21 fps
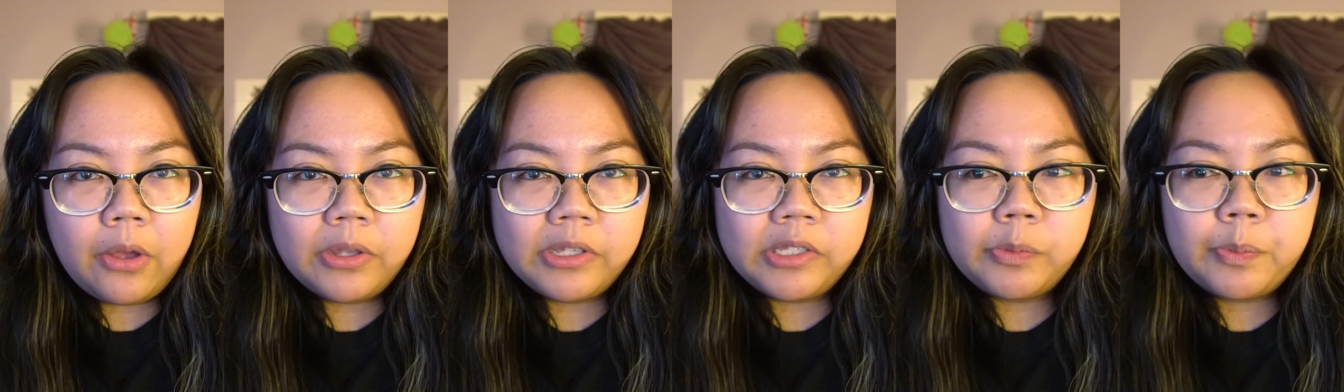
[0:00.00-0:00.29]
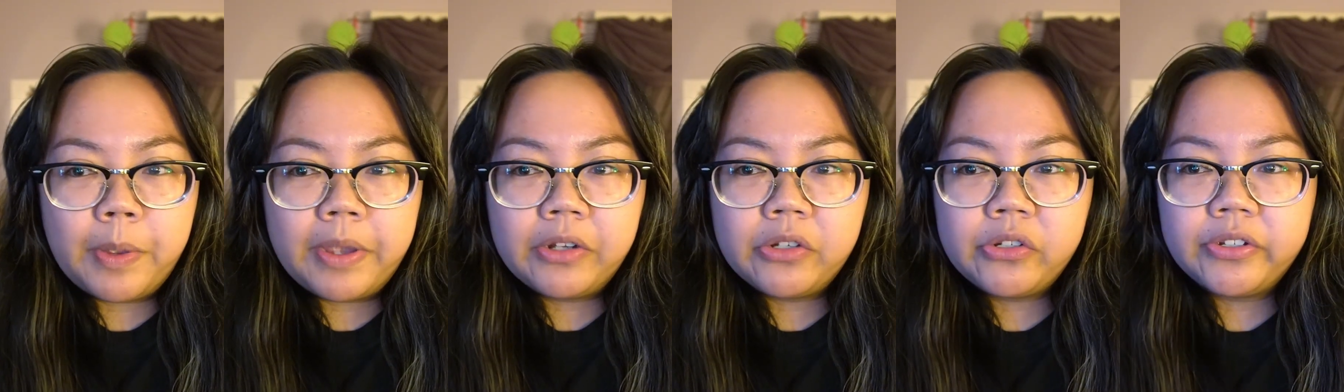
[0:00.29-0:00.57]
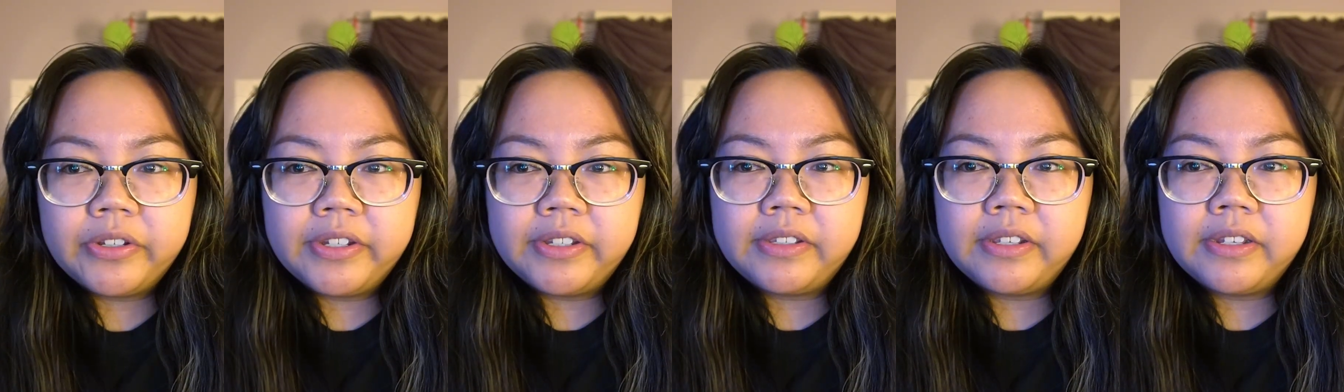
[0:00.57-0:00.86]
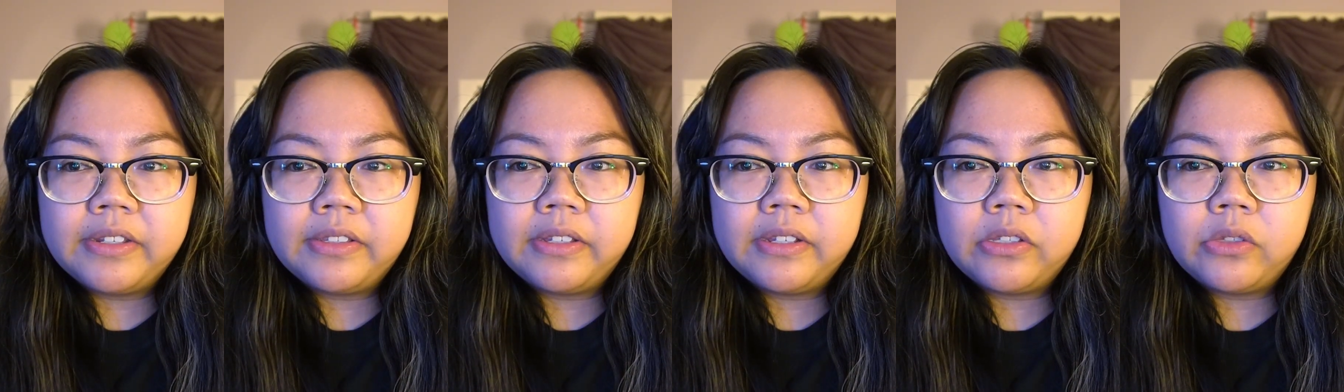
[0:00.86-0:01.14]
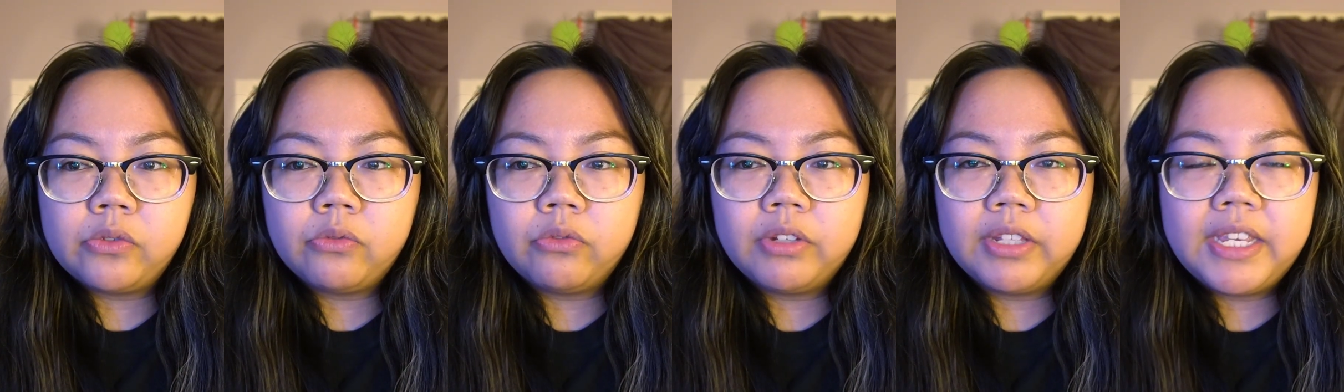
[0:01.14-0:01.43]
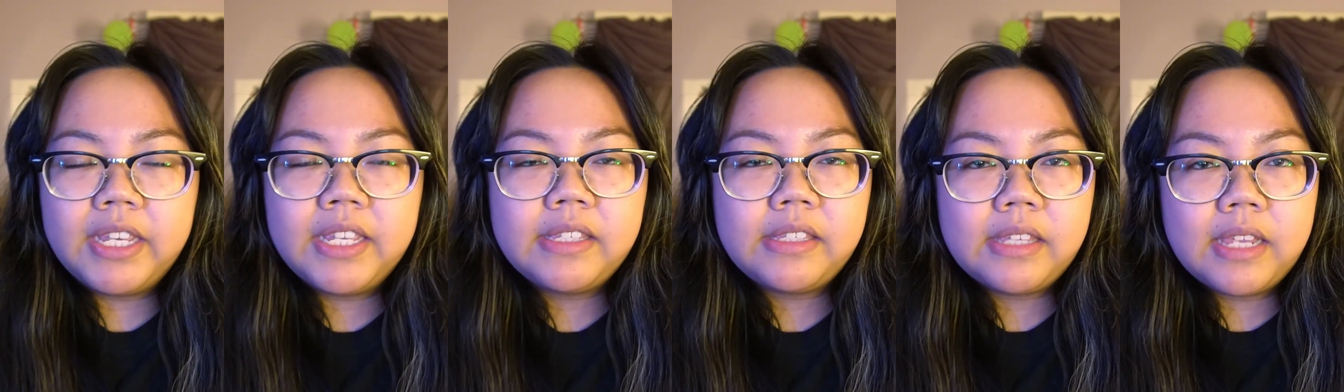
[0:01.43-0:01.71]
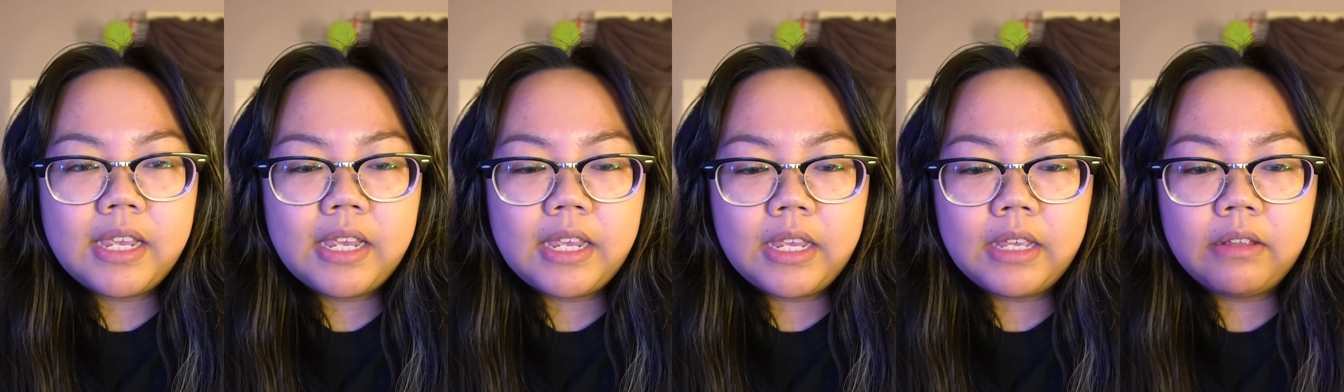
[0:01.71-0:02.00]
especially since it's
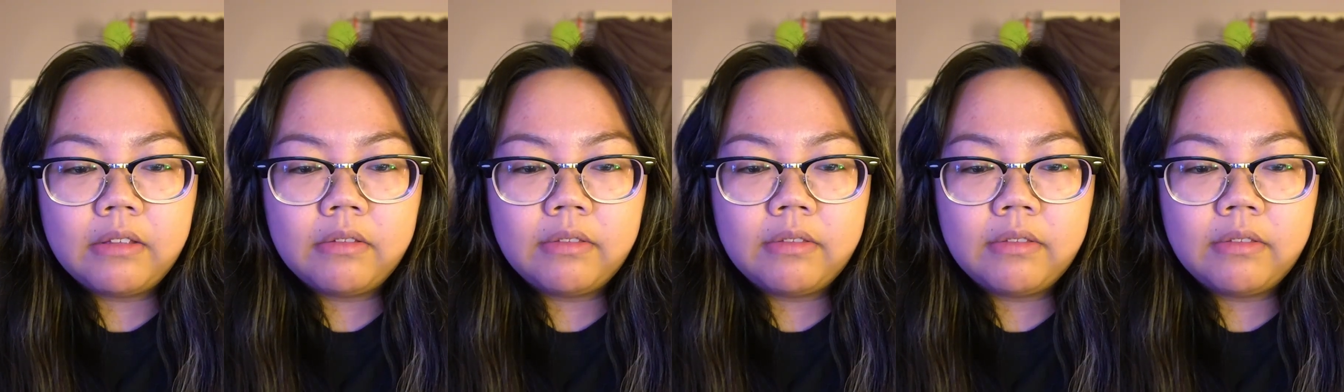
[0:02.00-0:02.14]
releasing